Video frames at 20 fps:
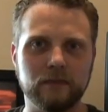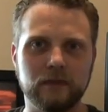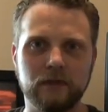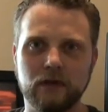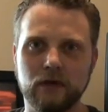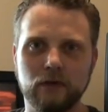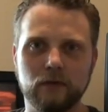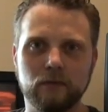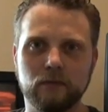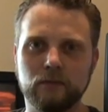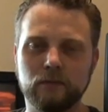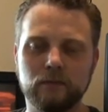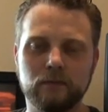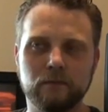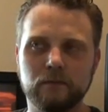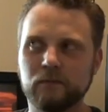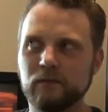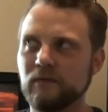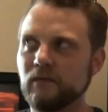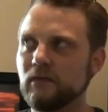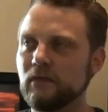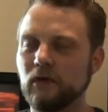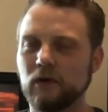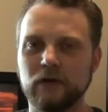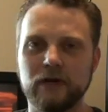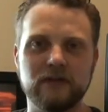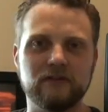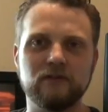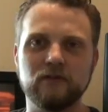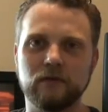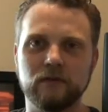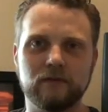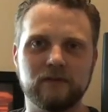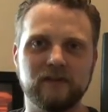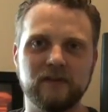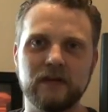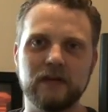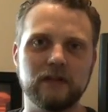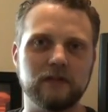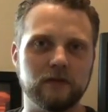
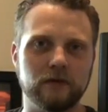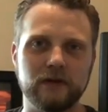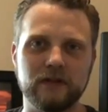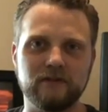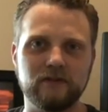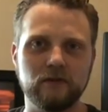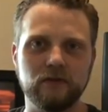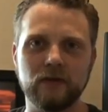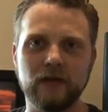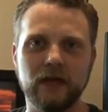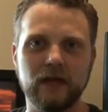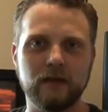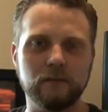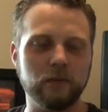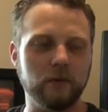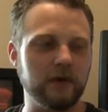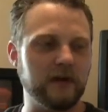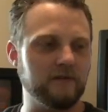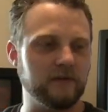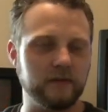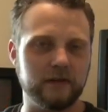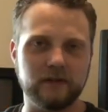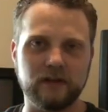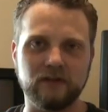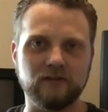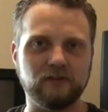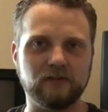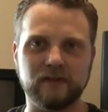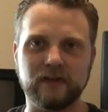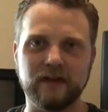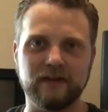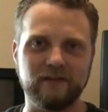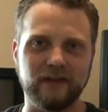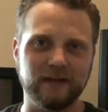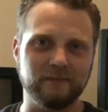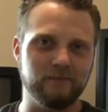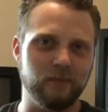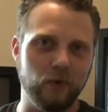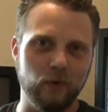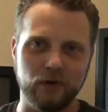CD32 game or whatever that they just kind of
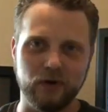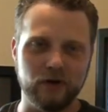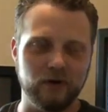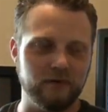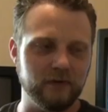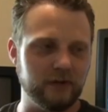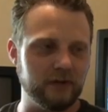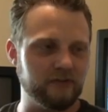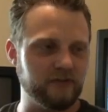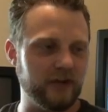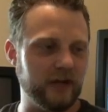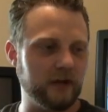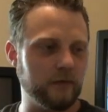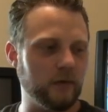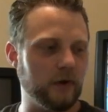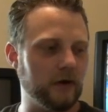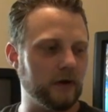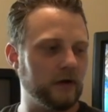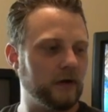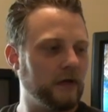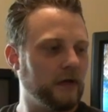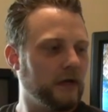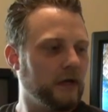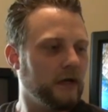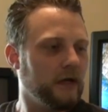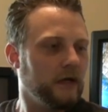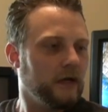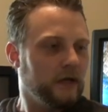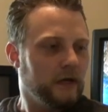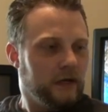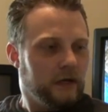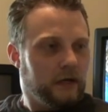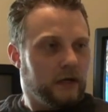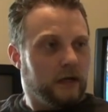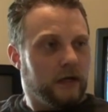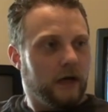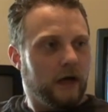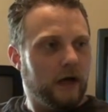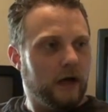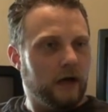like ported over to the Jaguar.
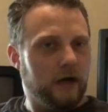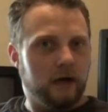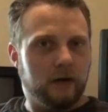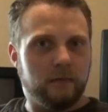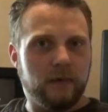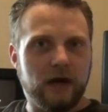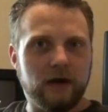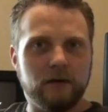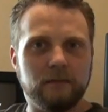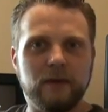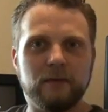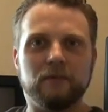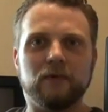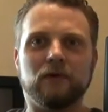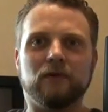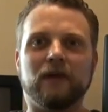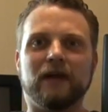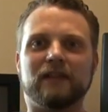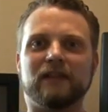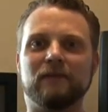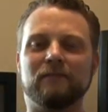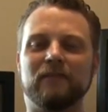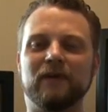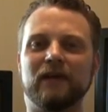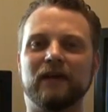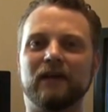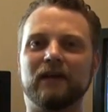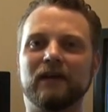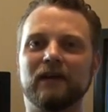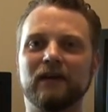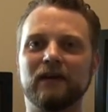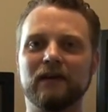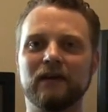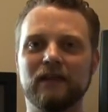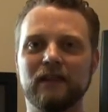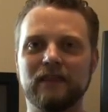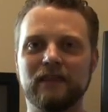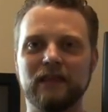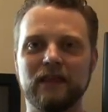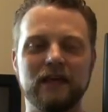I remember like the big
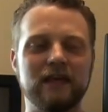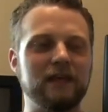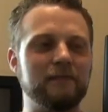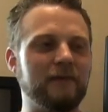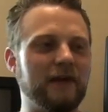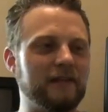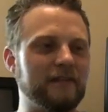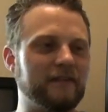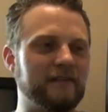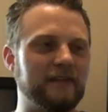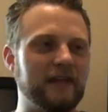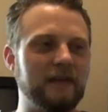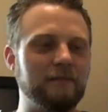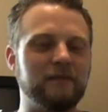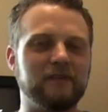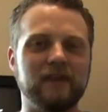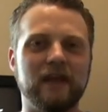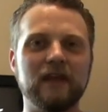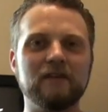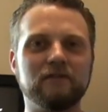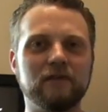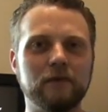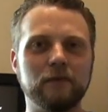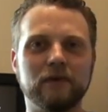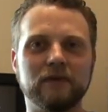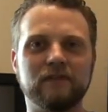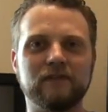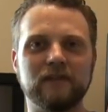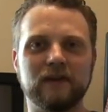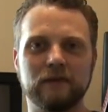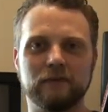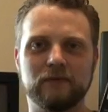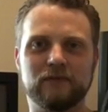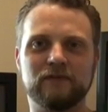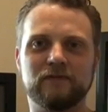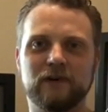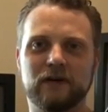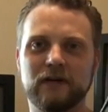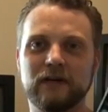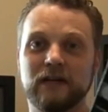thing about this game is everyone said it was
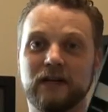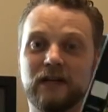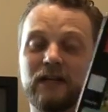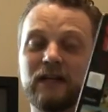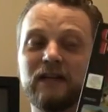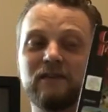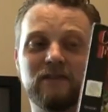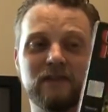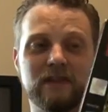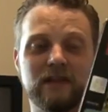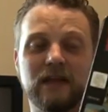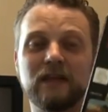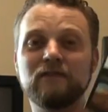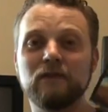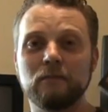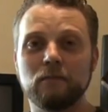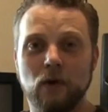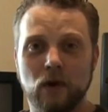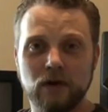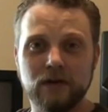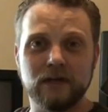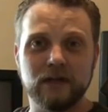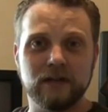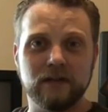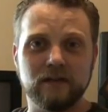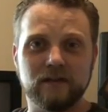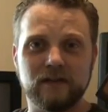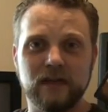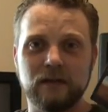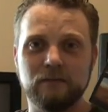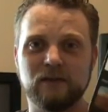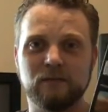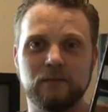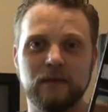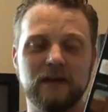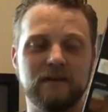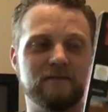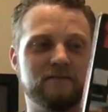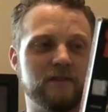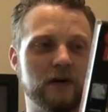fun, and they even marketed this game as
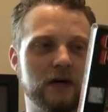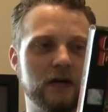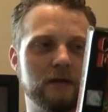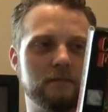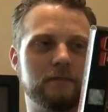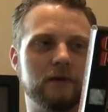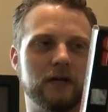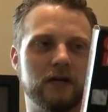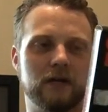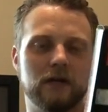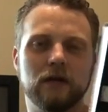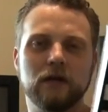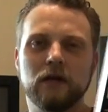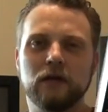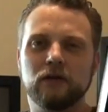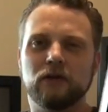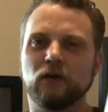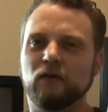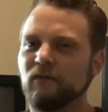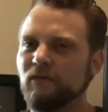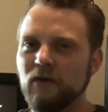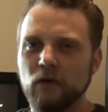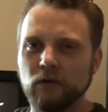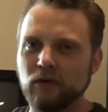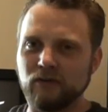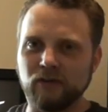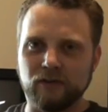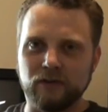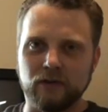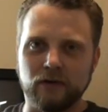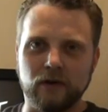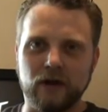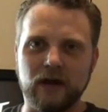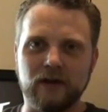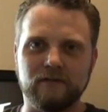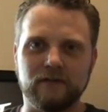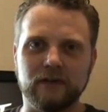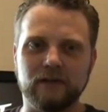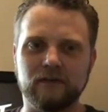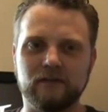being fun, but don't focus on the
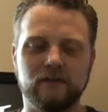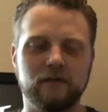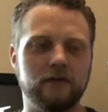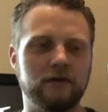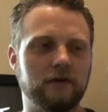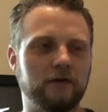graphics,